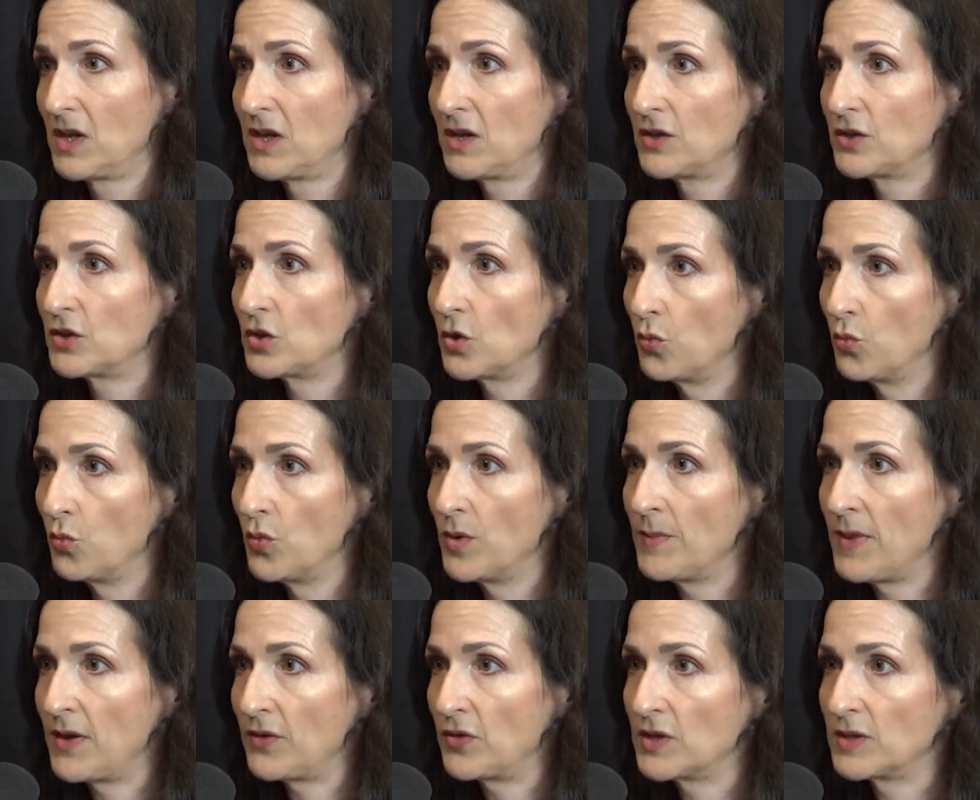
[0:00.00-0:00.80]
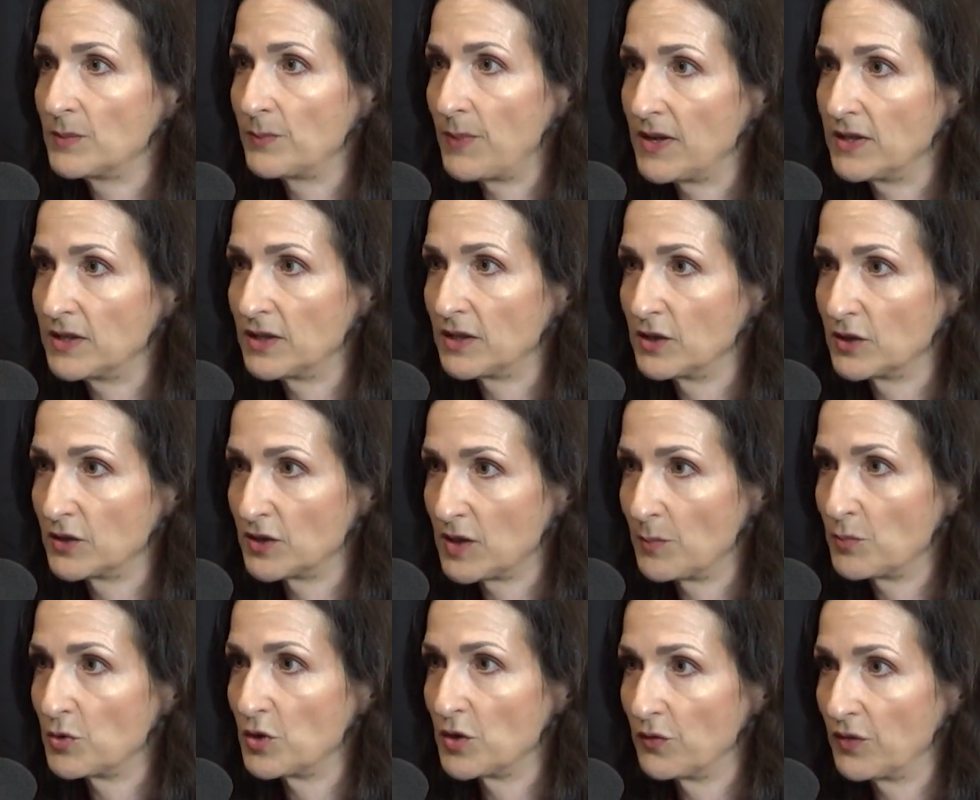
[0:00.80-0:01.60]
So we make this basic
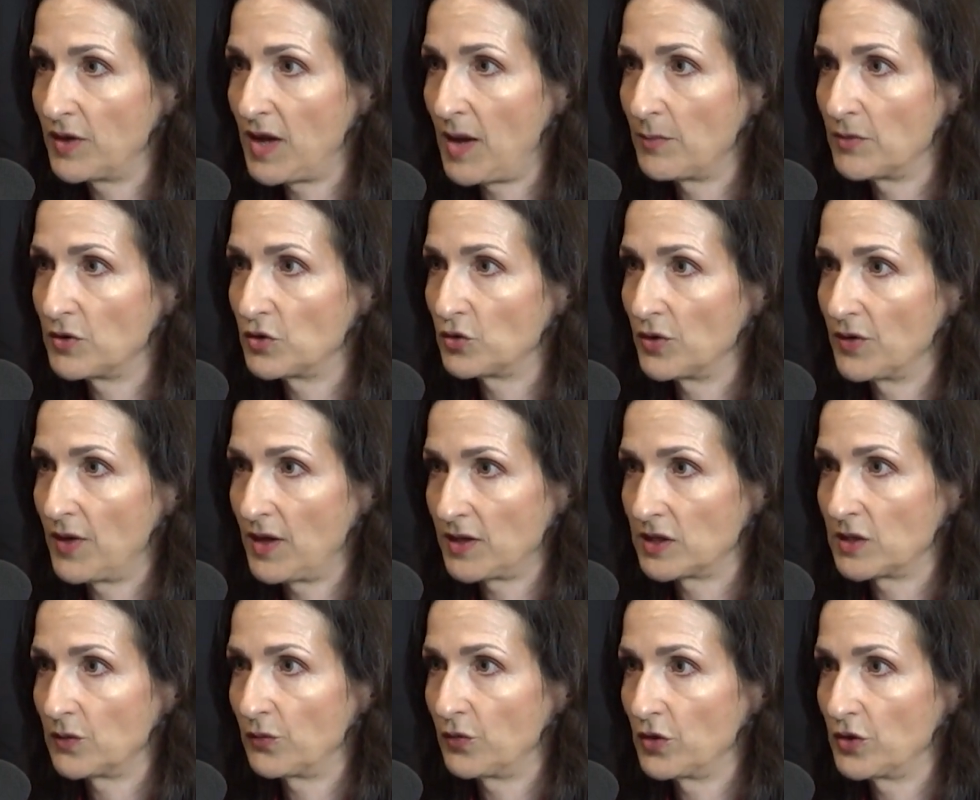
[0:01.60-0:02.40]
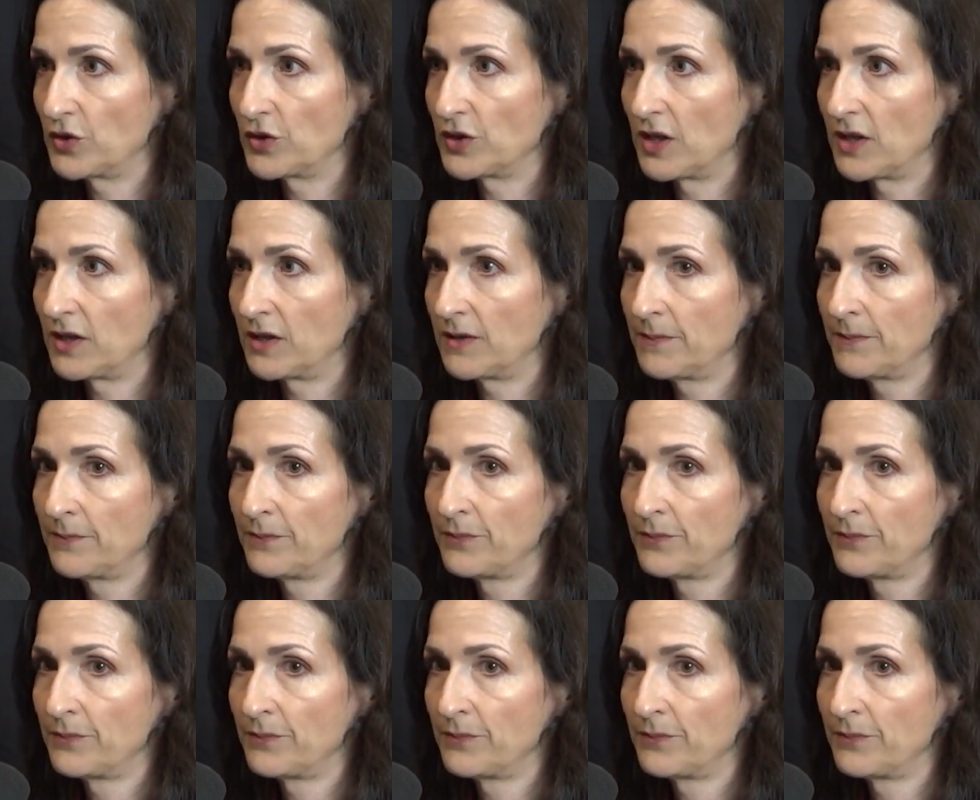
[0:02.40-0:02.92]
assumption of chemistry. That's the first thing.